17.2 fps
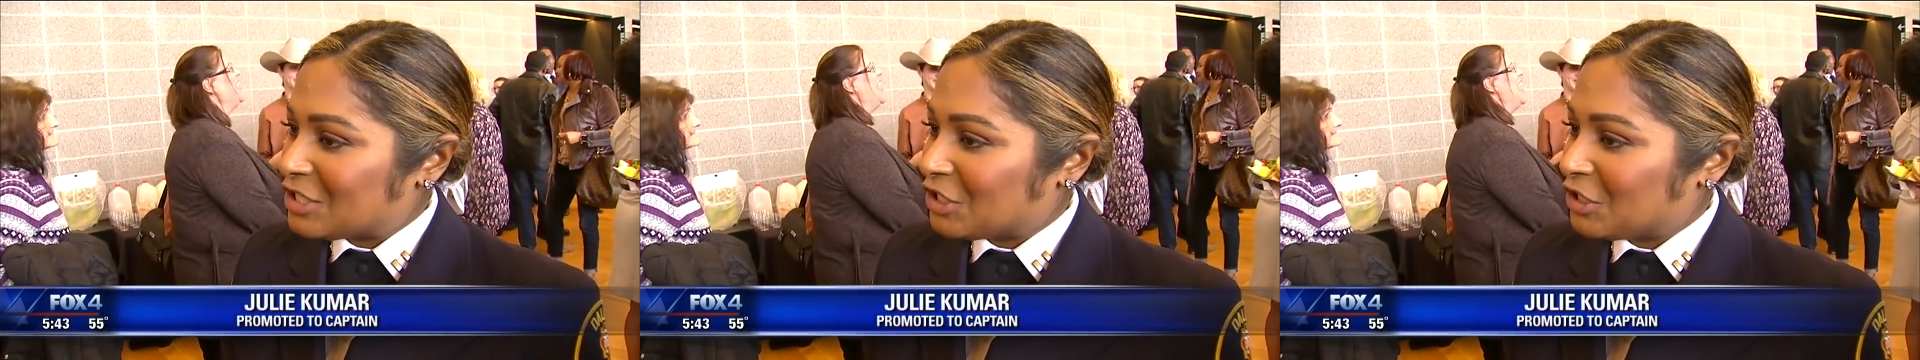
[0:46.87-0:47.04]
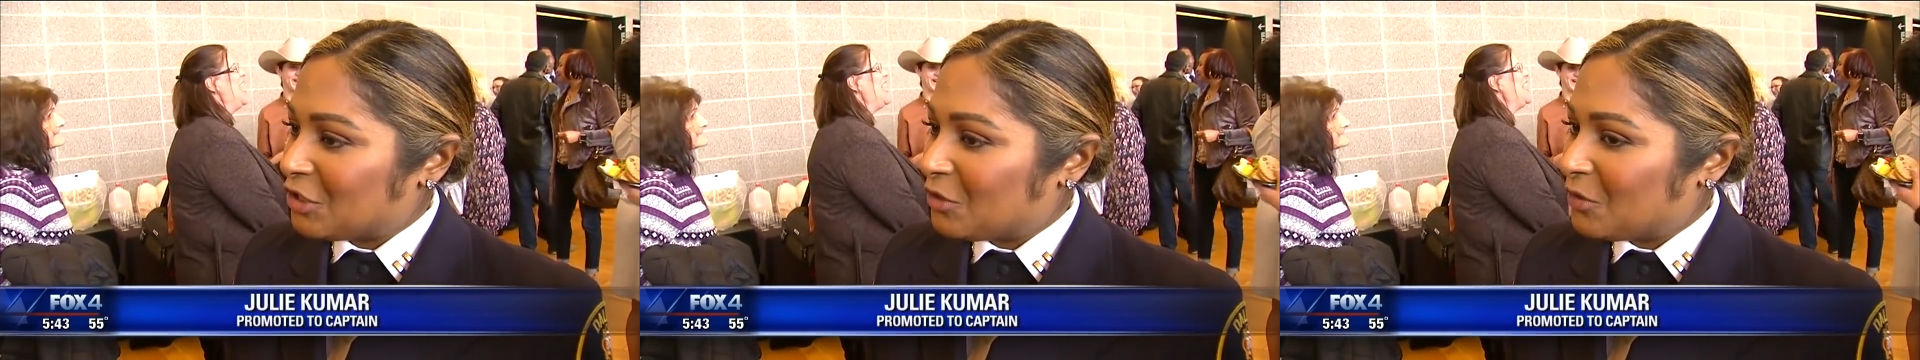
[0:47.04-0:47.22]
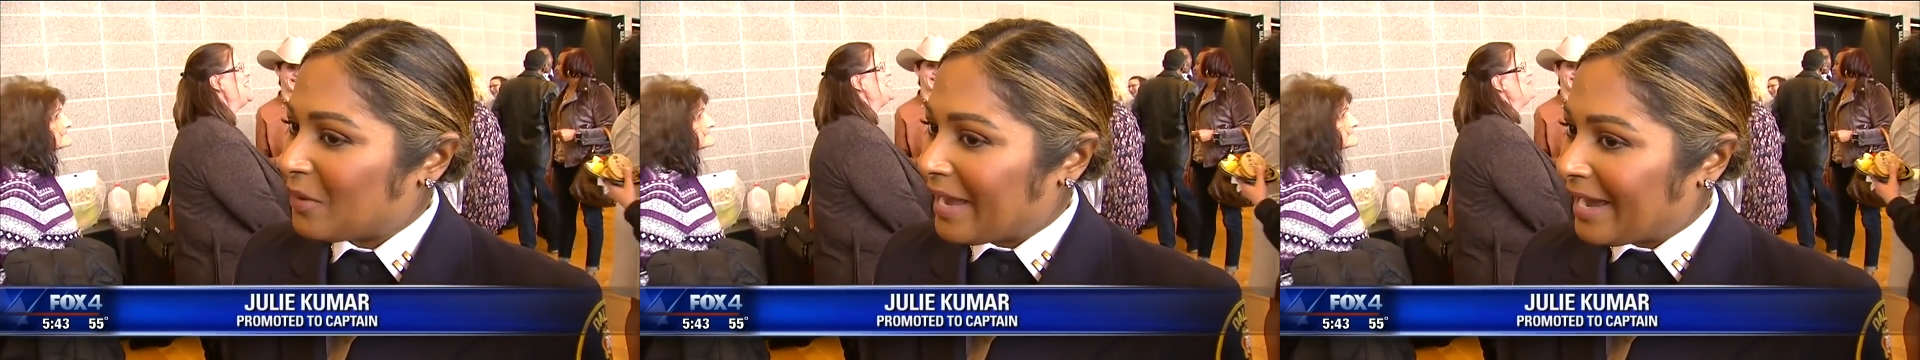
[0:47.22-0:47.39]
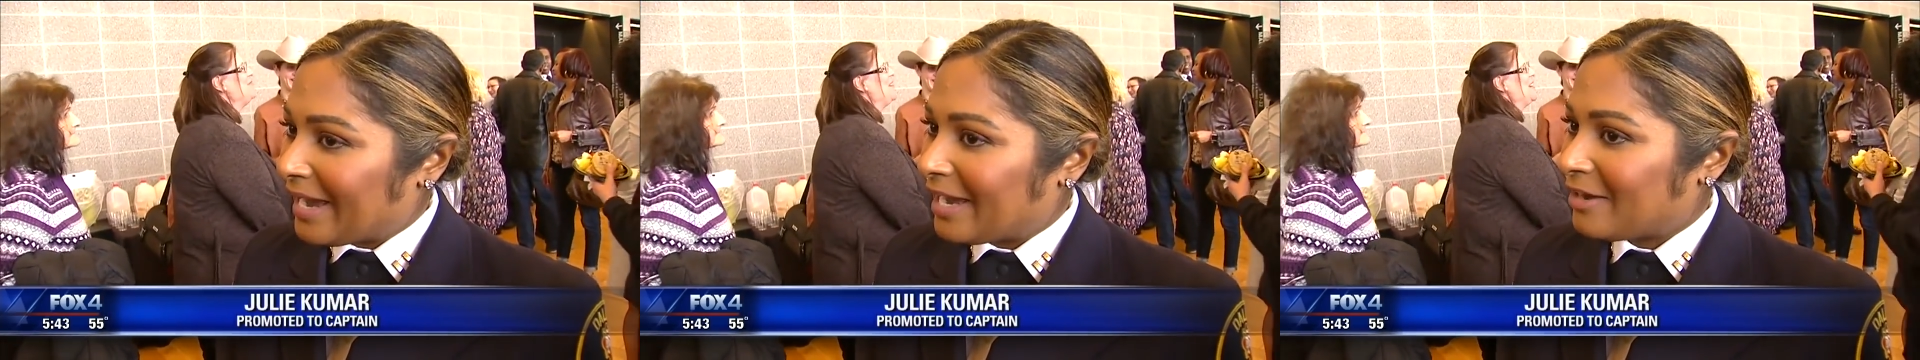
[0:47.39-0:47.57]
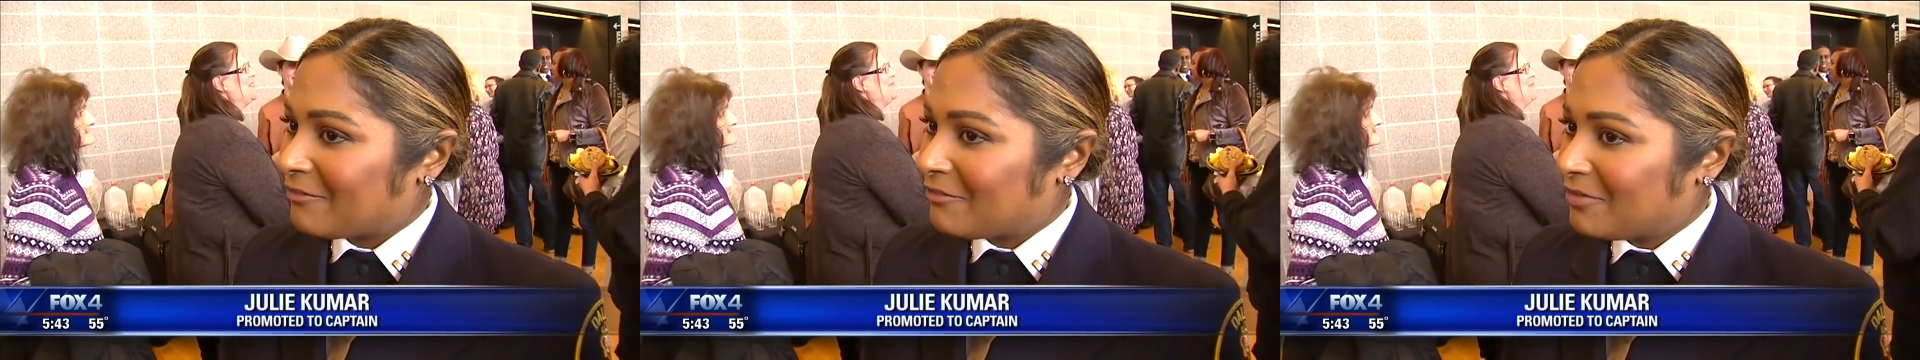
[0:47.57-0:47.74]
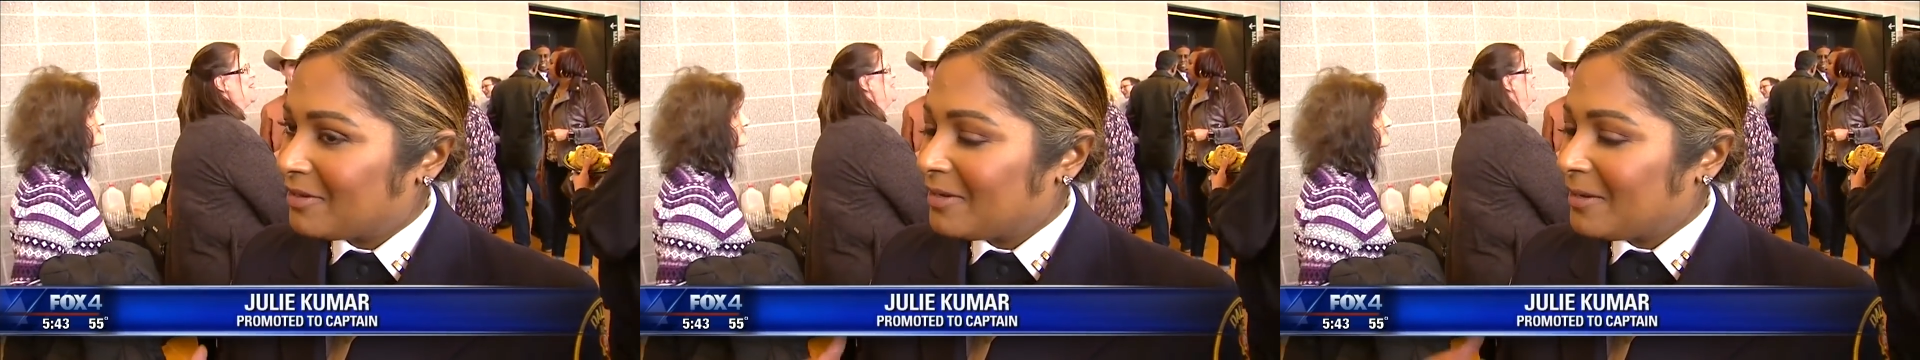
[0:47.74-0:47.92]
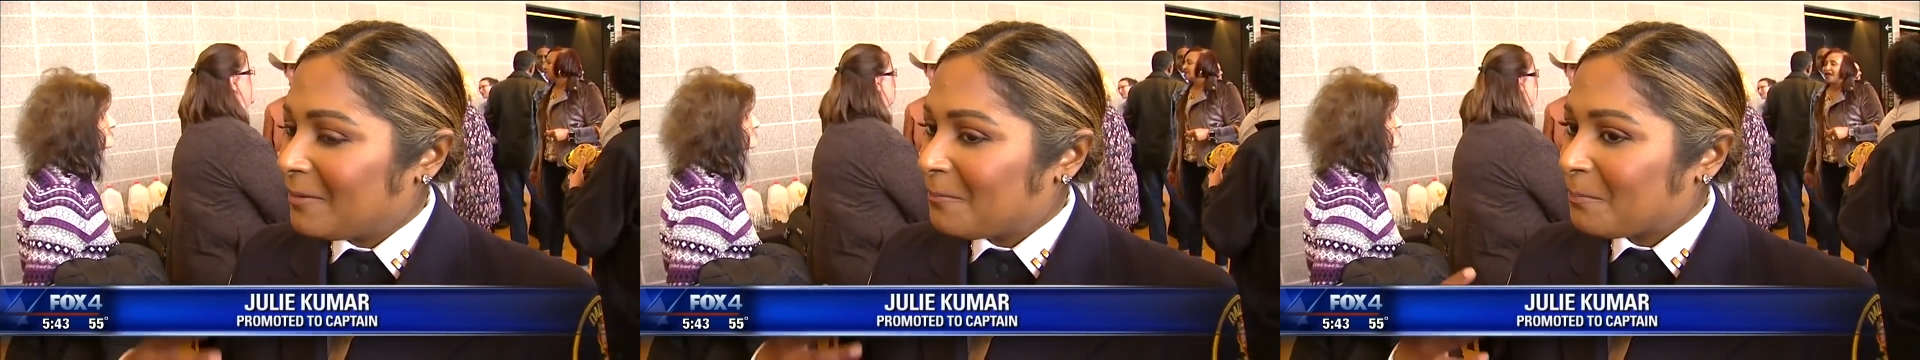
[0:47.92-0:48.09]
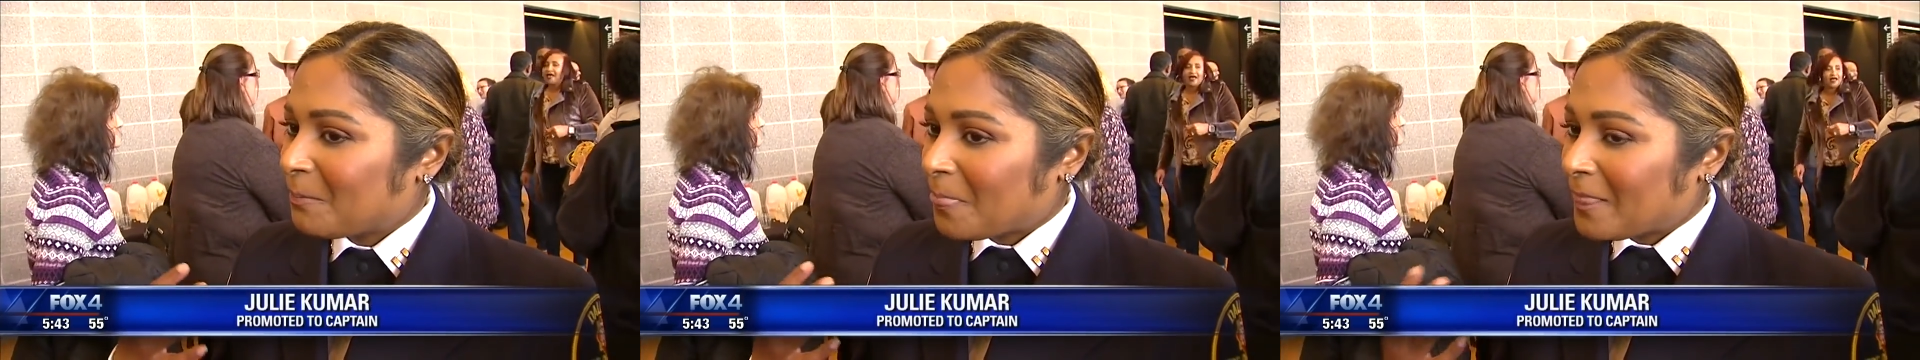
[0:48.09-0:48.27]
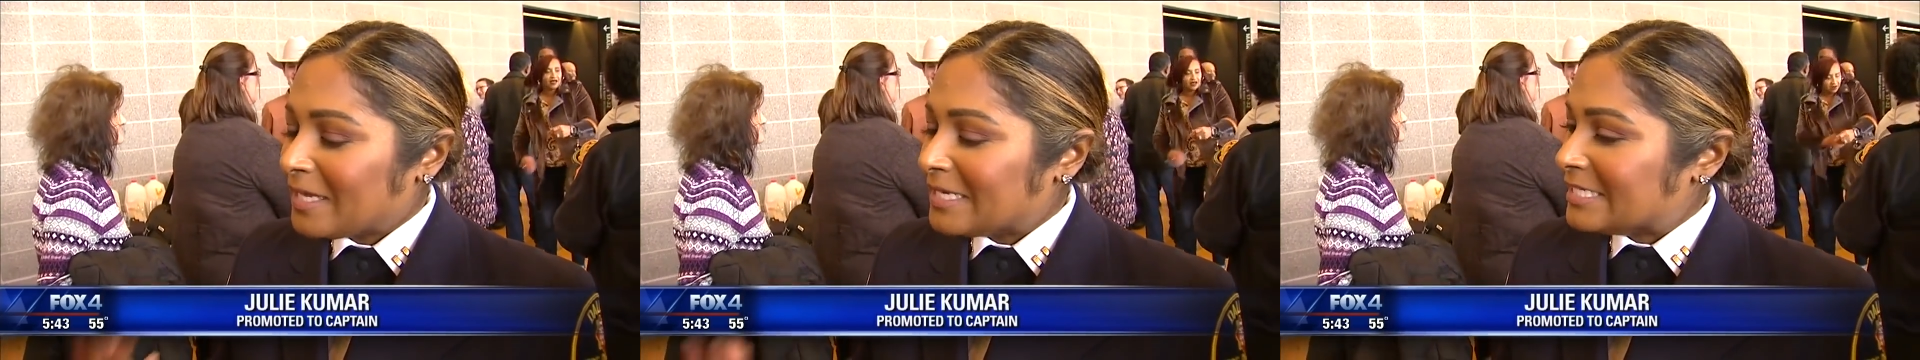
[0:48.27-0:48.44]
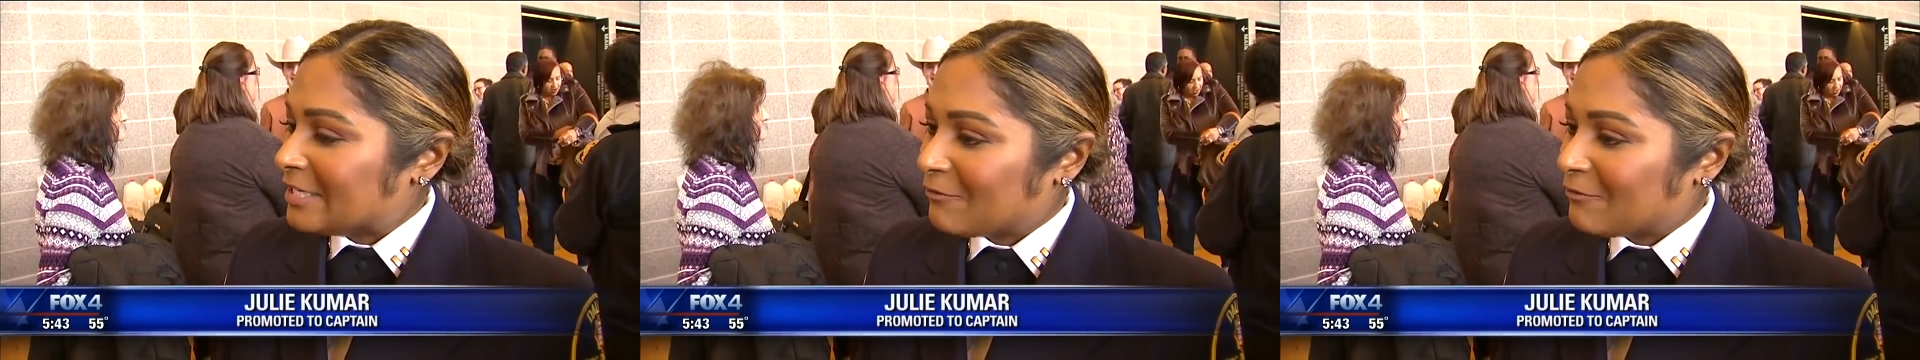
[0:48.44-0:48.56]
to have